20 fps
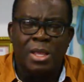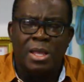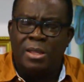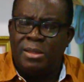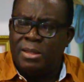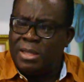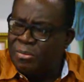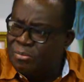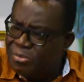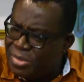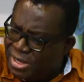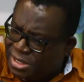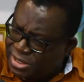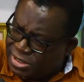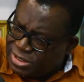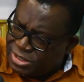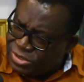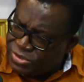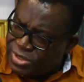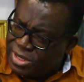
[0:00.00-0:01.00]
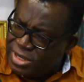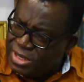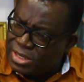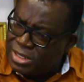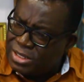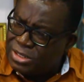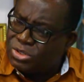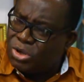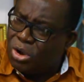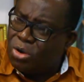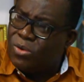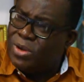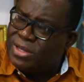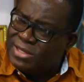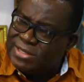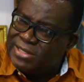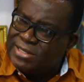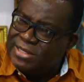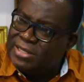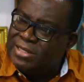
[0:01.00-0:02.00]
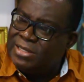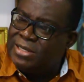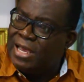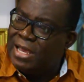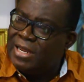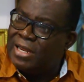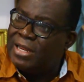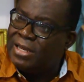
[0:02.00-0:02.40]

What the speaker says: The ministry is always seeing Ghana